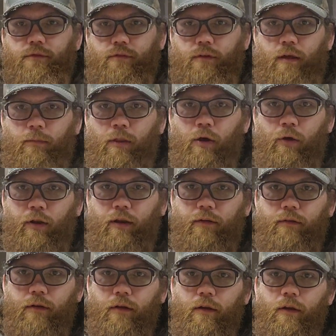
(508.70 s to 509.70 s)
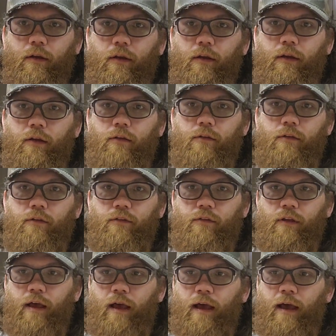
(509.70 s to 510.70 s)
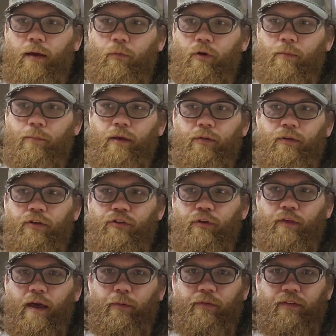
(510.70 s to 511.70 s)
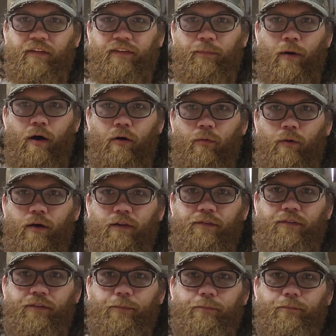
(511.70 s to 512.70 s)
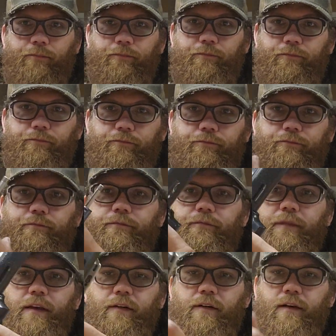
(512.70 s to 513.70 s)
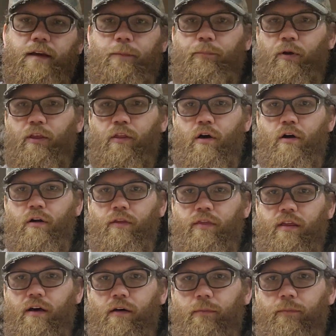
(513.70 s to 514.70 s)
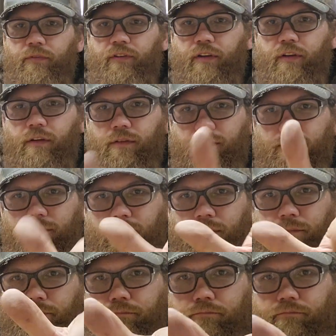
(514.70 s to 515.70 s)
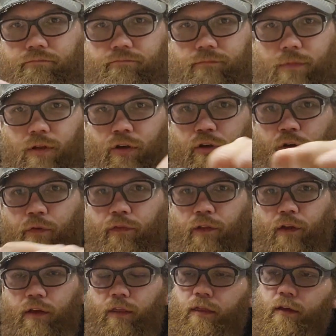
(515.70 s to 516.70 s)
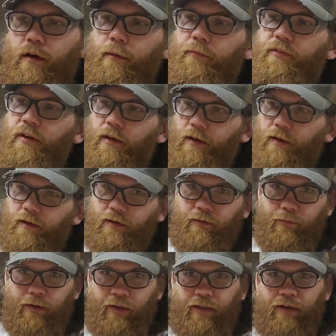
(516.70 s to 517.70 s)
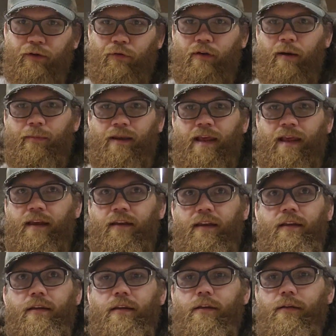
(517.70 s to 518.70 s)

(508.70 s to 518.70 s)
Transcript: I'm loaded. I wouldn't be able to do that with the small ones. I have pretty long thumbs, long goofy looking thumbs. Well, they do come in handy.